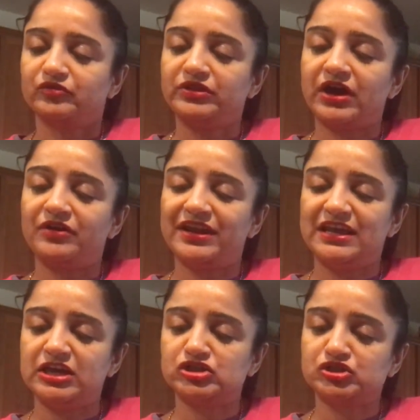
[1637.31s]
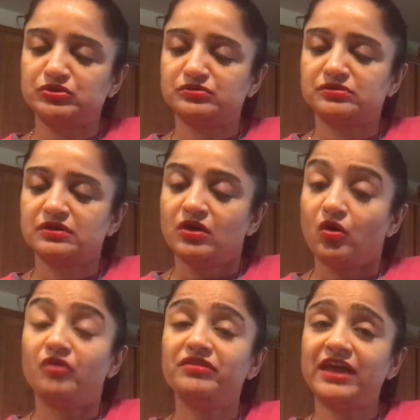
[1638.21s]
without any issues
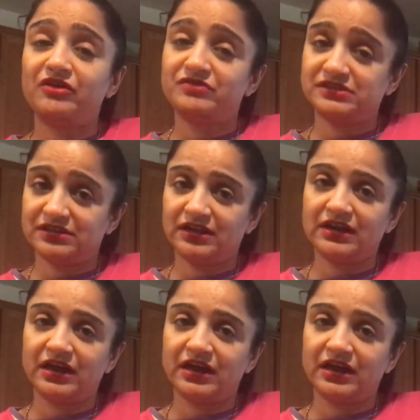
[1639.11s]
or without visiting a